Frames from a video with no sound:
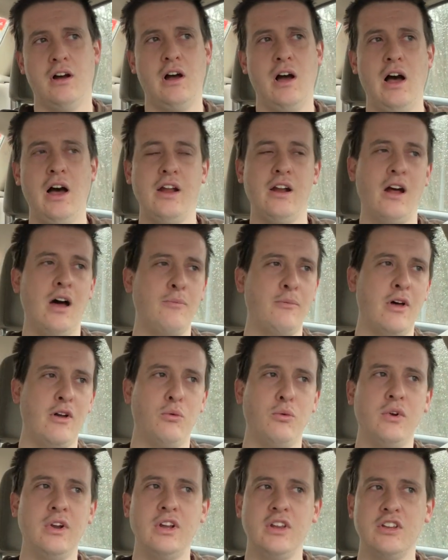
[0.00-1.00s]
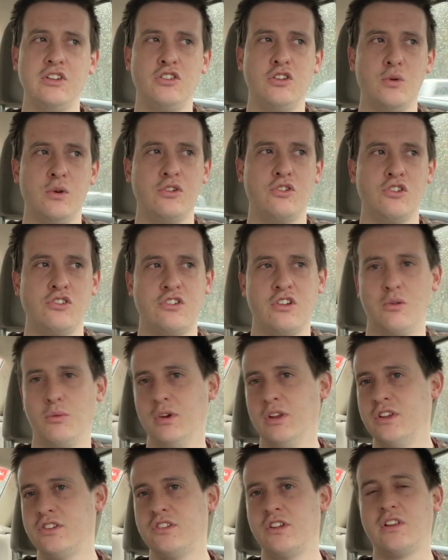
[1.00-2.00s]
I'm not really too interested.
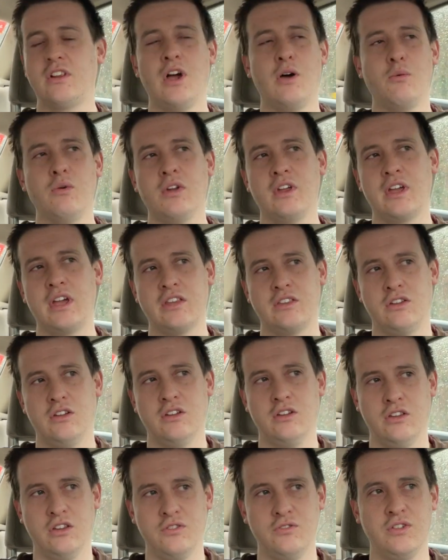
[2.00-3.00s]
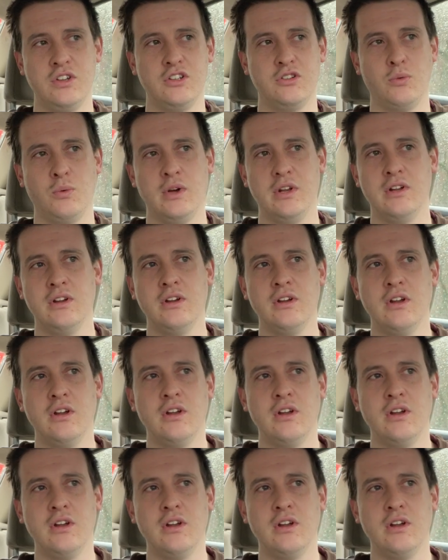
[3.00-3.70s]
Realistically, I wouldn't get the V-twin.